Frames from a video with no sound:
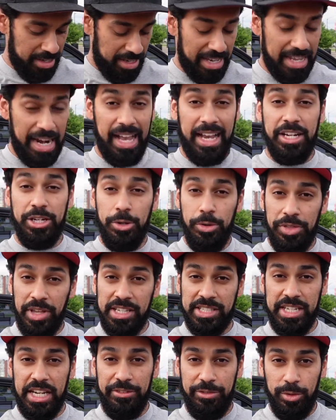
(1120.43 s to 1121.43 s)
And I can do
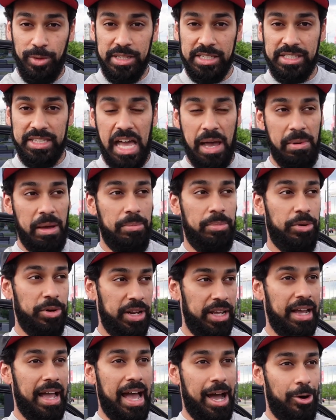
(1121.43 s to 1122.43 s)
things to influence that by
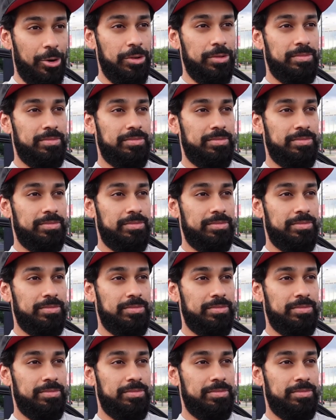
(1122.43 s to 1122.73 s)
putting out,